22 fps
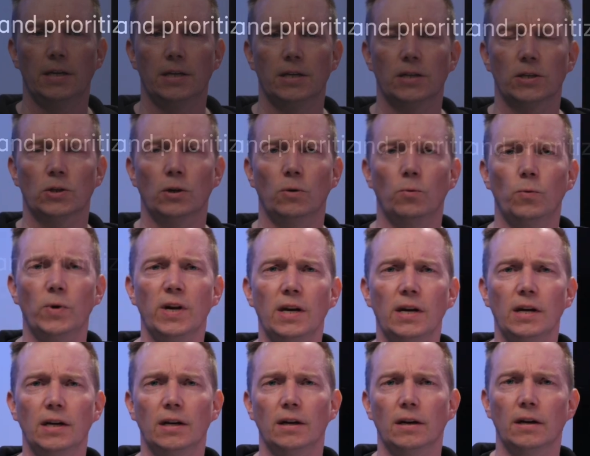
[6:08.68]
So
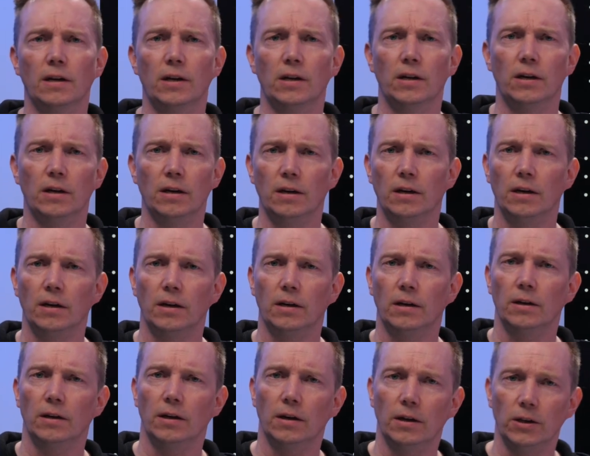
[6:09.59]

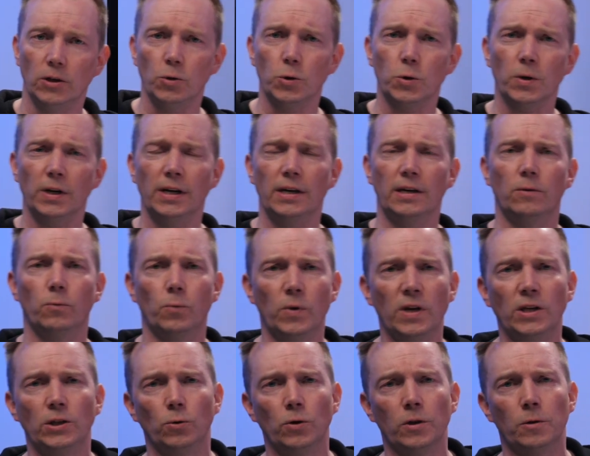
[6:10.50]
usually
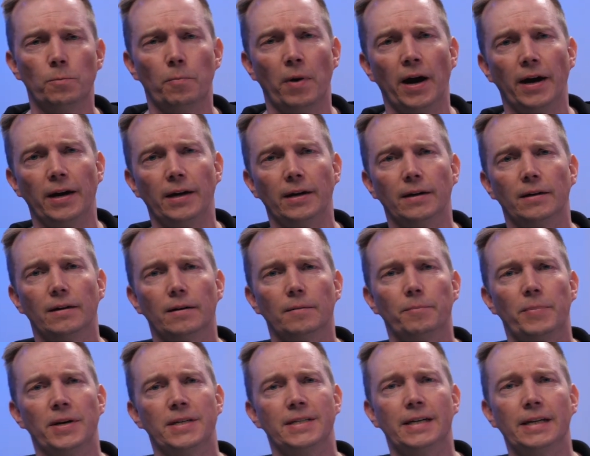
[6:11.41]
we do it by
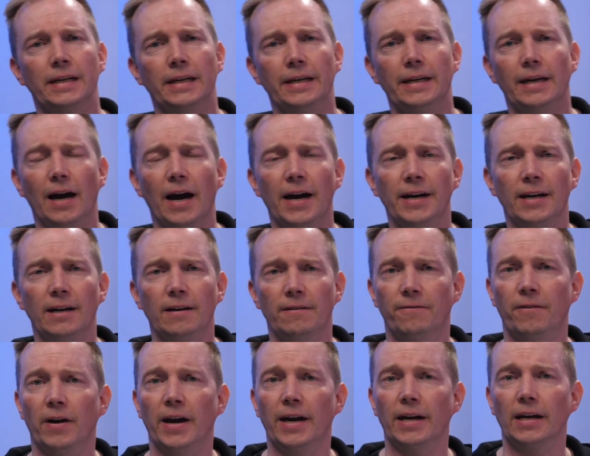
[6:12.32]
basically
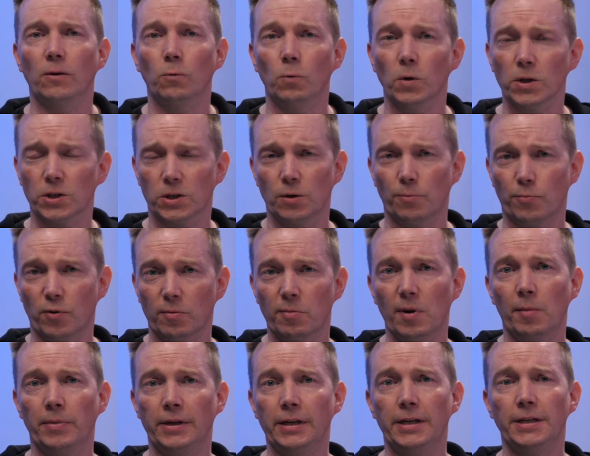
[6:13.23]
identifying what's the
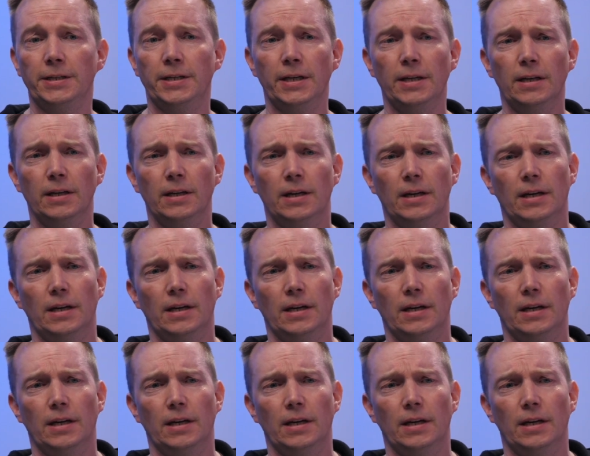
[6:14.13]
probability,